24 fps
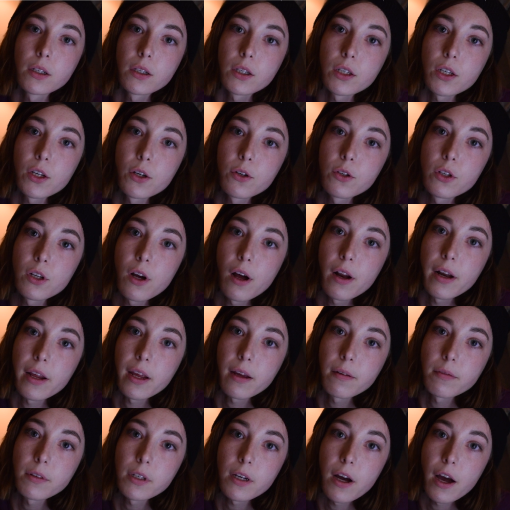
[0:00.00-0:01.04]
Yo,
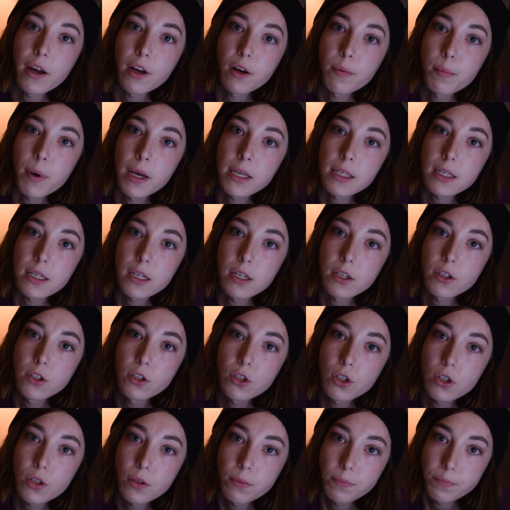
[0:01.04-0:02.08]
Johnny, got your
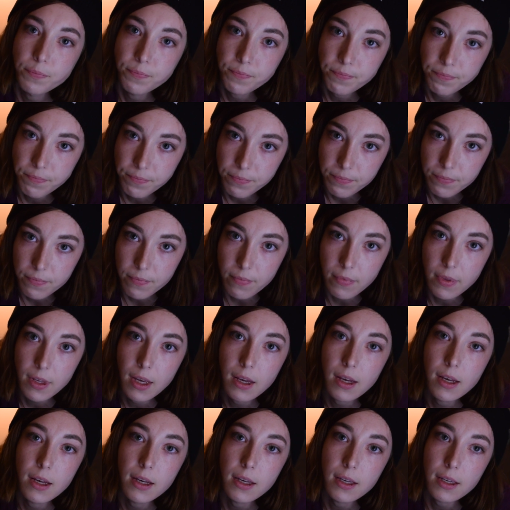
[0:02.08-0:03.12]
message.
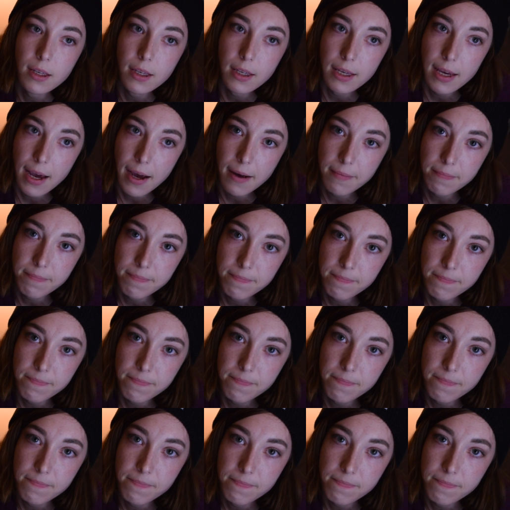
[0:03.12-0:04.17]
Yeah,
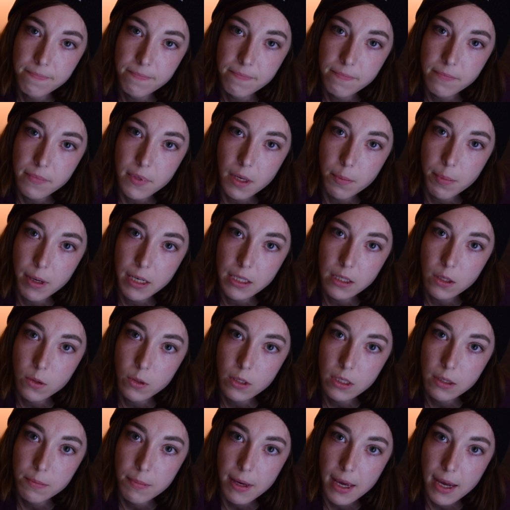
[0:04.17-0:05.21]
the puzzle
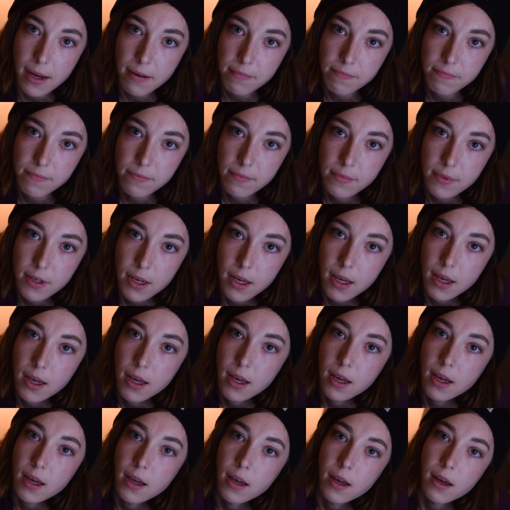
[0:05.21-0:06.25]
was me.
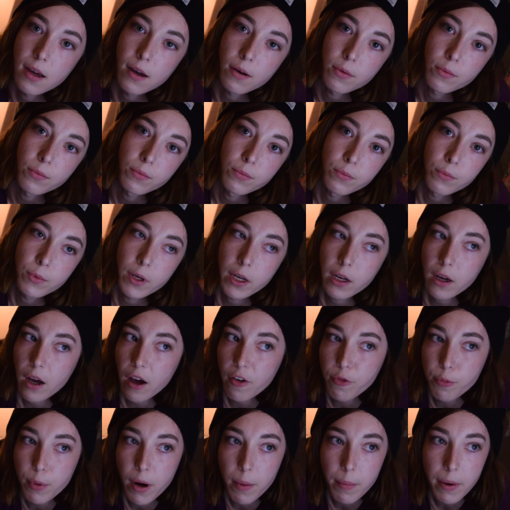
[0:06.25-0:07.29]
When
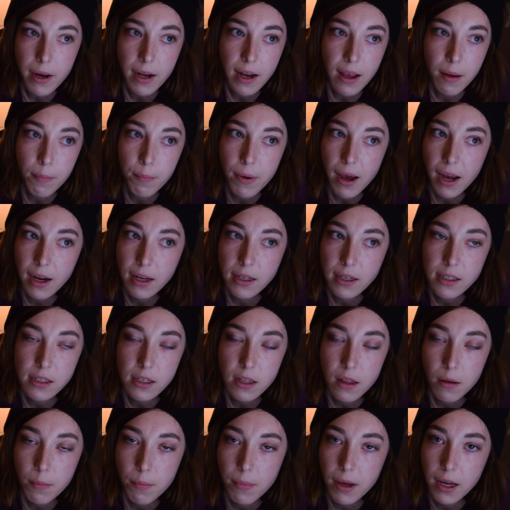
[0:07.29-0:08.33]
Cuff brought my name back into
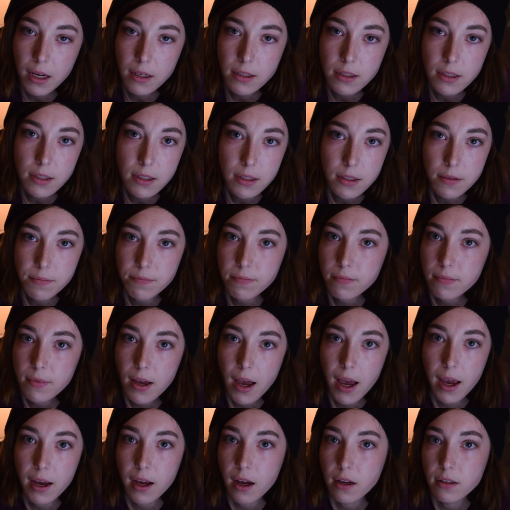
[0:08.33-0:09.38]
the mix,
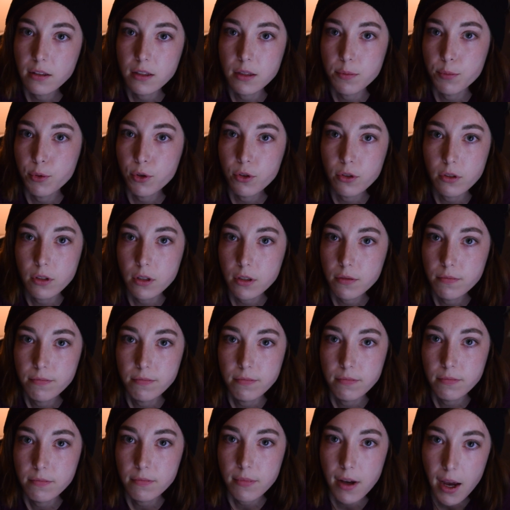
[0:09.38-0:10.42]
I got spooked.
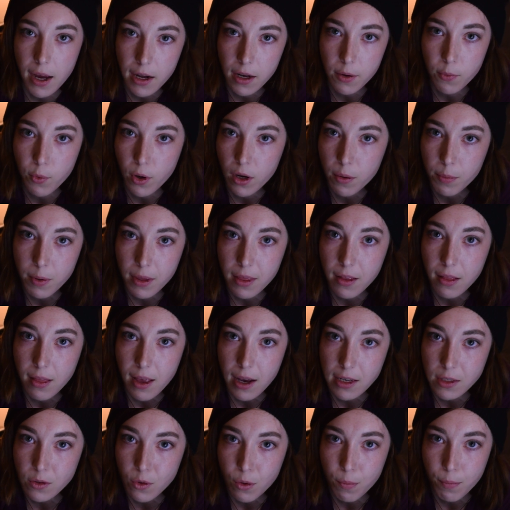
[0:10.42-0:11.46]
I didn't want to be the
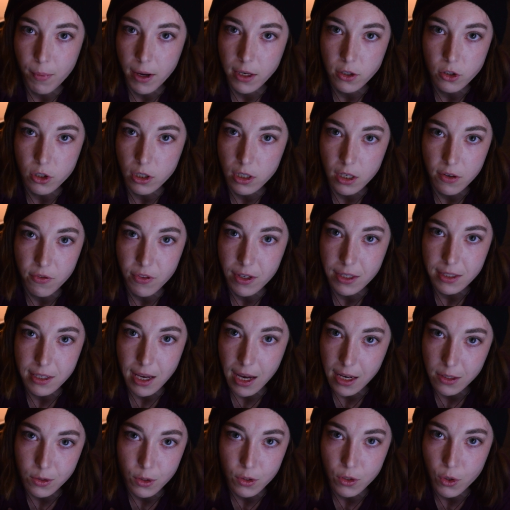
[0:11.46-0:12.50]
last one mentioned if this
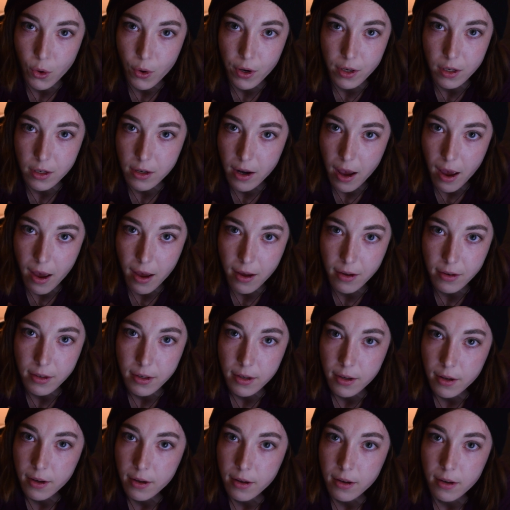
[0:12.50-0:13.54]
case was going to die.
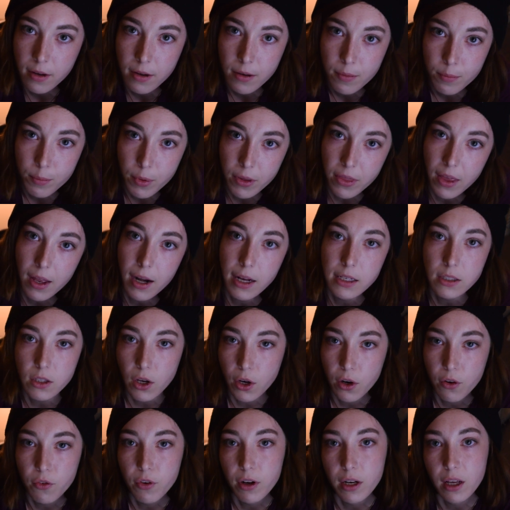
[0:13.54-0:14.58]
But then I saw
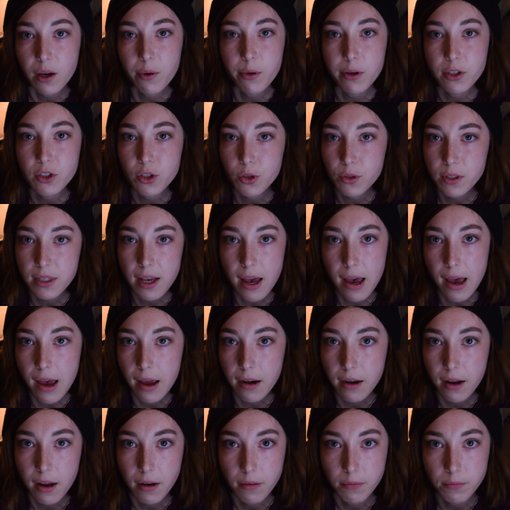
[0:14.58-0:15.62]
your video with Josette
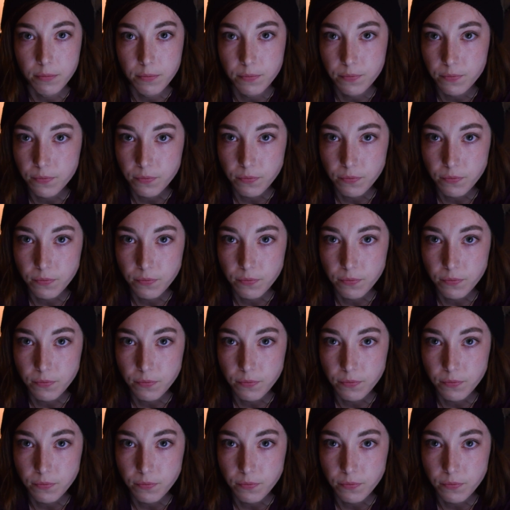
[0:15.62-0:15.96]
and